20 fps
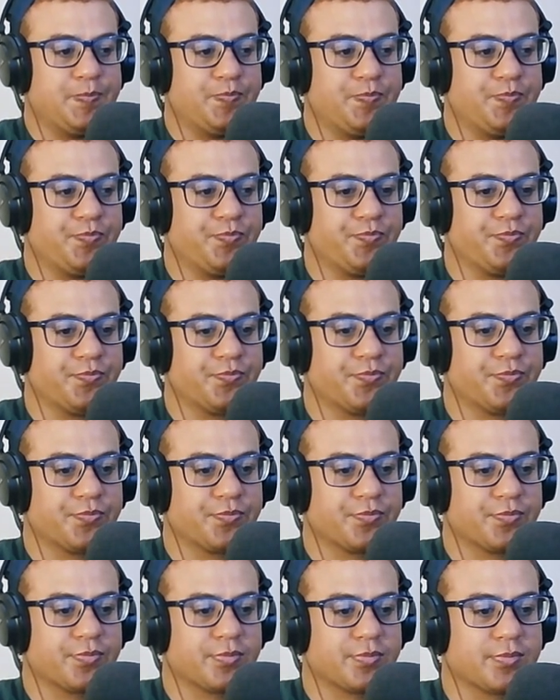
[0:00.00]

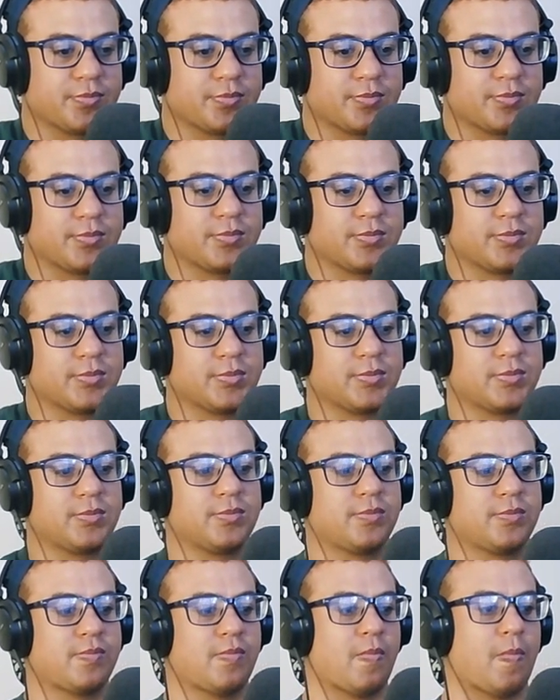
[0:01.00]

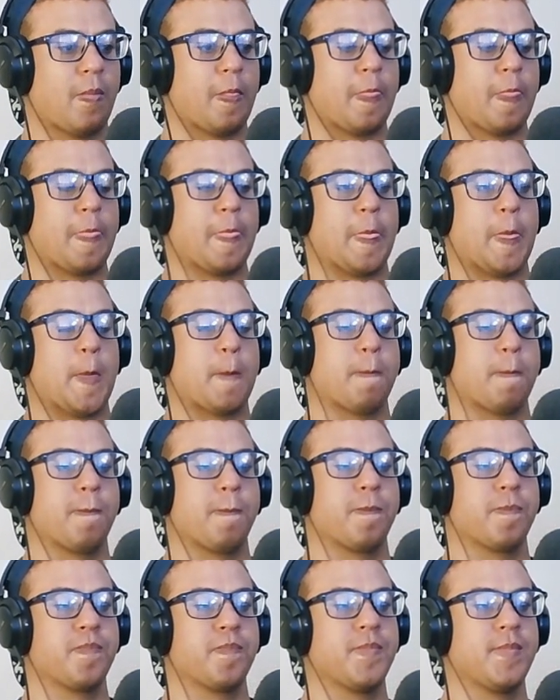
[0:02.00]

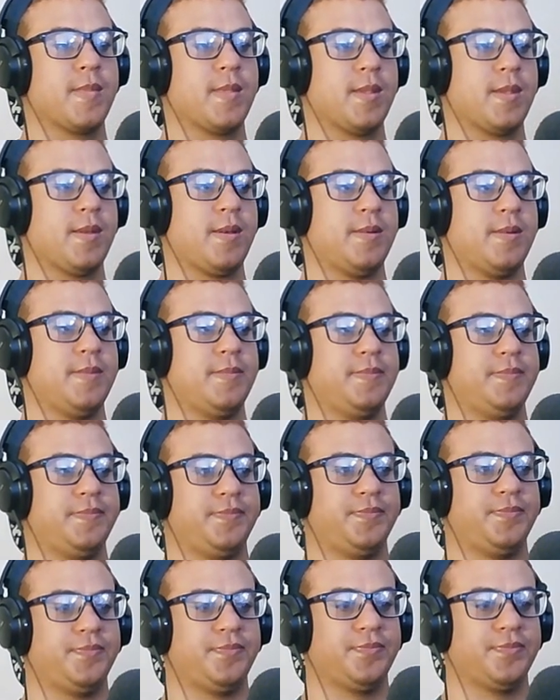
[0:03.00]

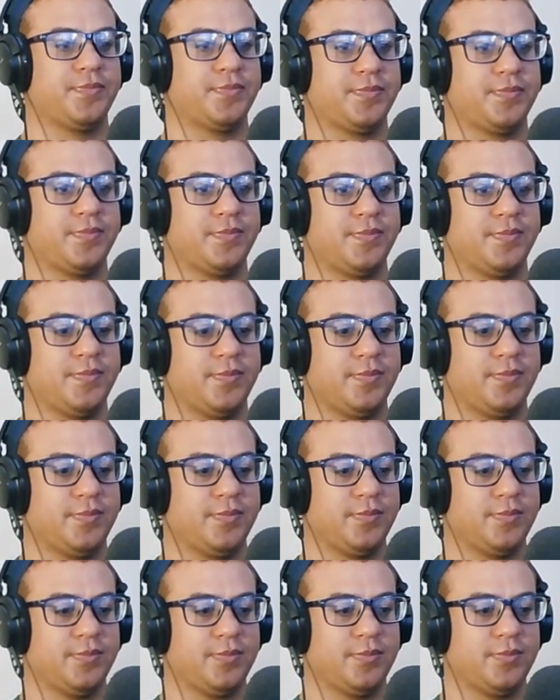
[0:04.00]

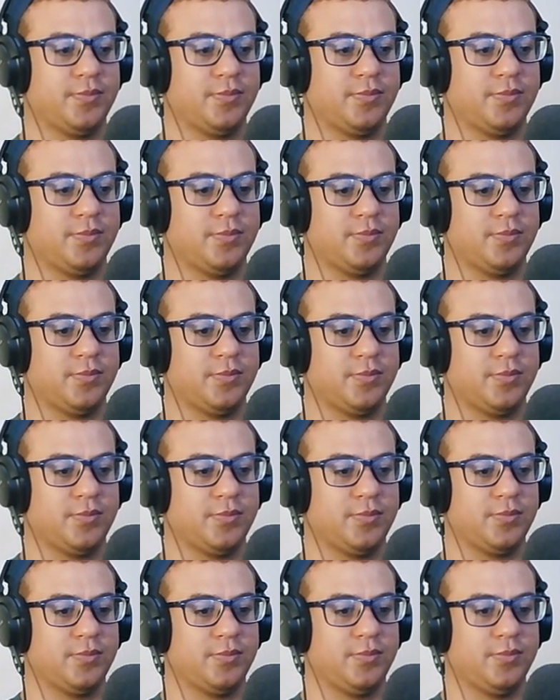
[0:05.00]

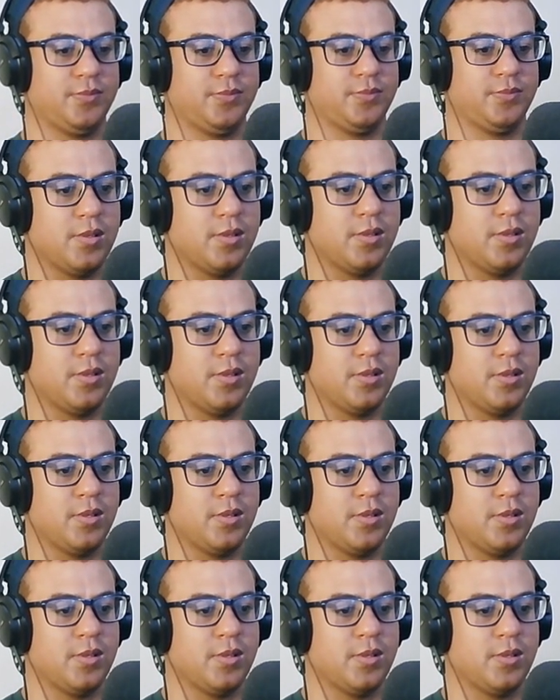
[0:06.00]
Nothing is said.